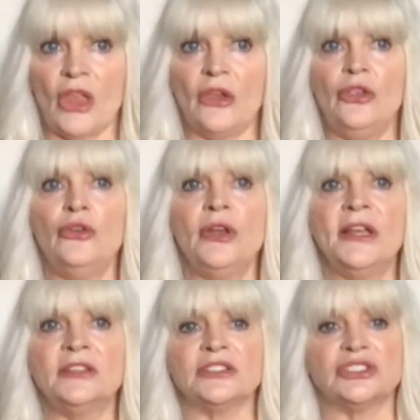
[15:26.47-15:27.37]
you
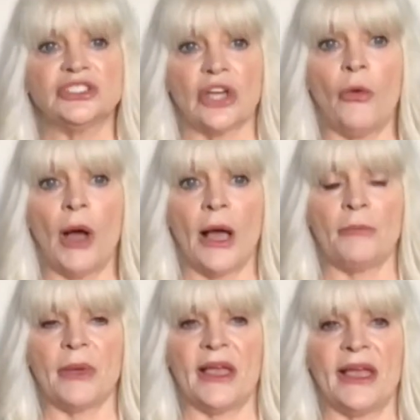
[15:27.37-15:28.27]
need to show
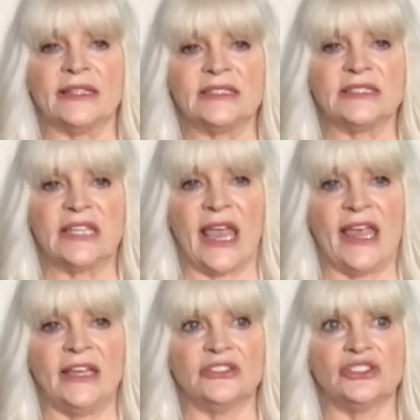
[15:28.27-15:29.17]
up and
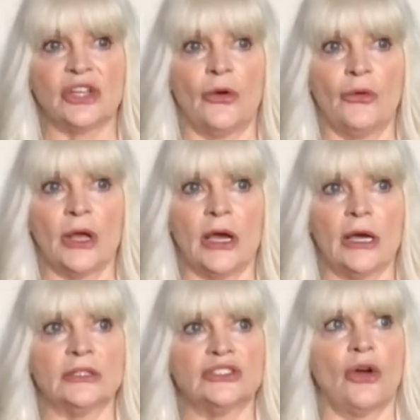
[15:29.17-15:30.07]
stay showed
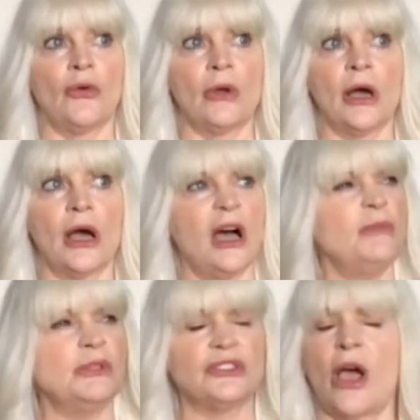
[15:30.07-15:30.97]
shown
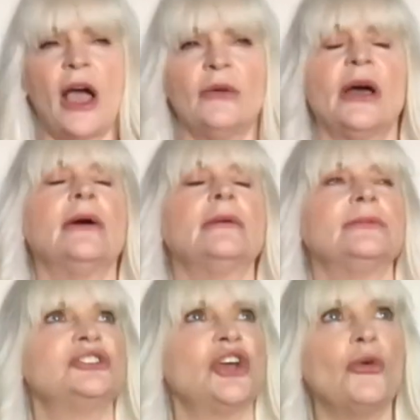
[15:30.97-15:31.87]
up sh- how, uh,
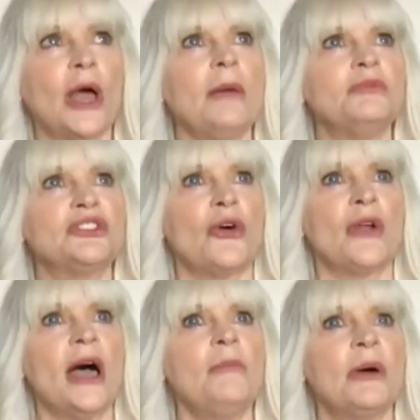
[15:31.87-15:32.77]
showed up
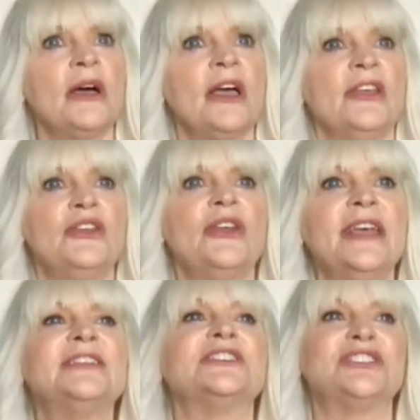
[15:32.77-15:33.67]
shown up you
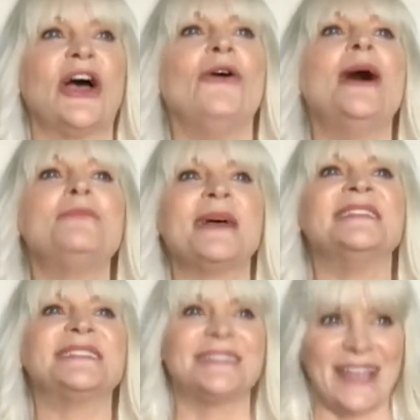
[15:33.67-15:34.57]
need to show up
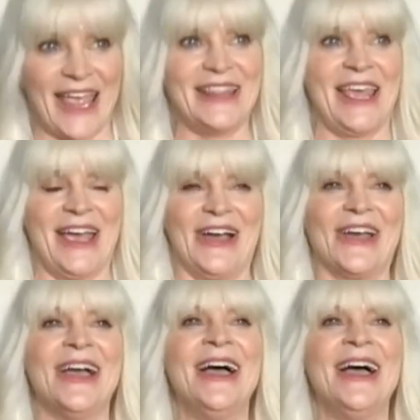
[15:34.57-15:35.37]
and stay there